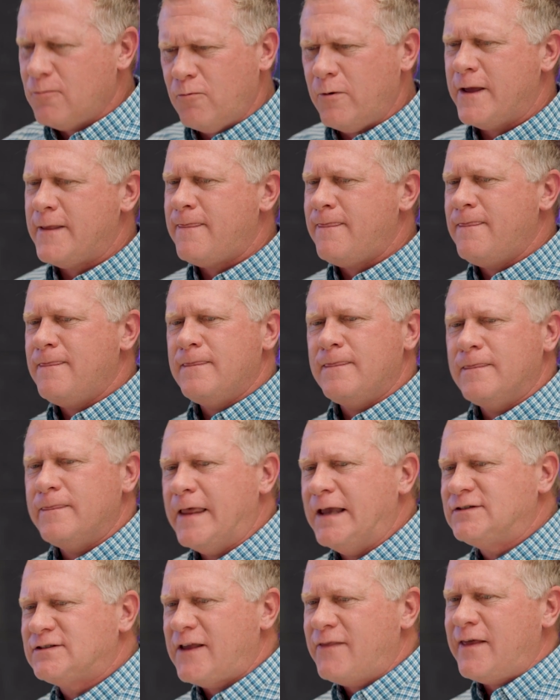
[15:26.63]
when
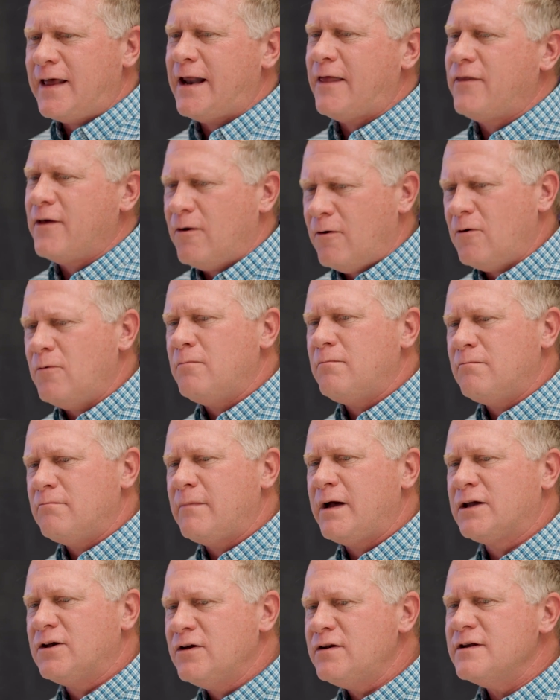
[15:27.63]
they said that, I thought, oh
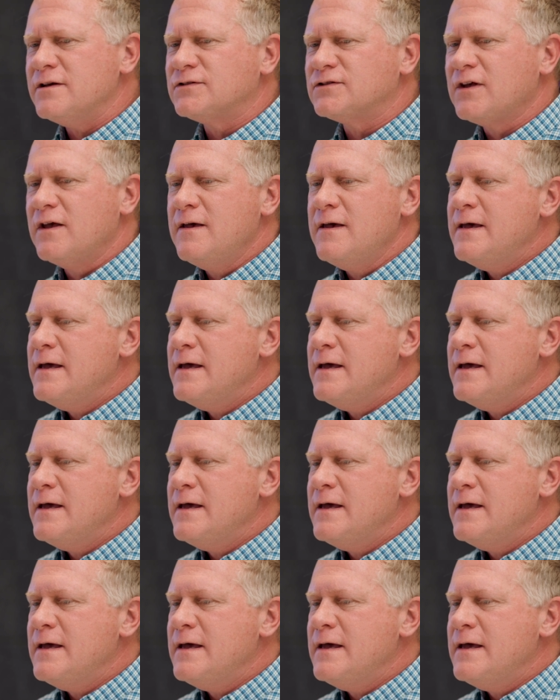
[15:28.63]
my goodness.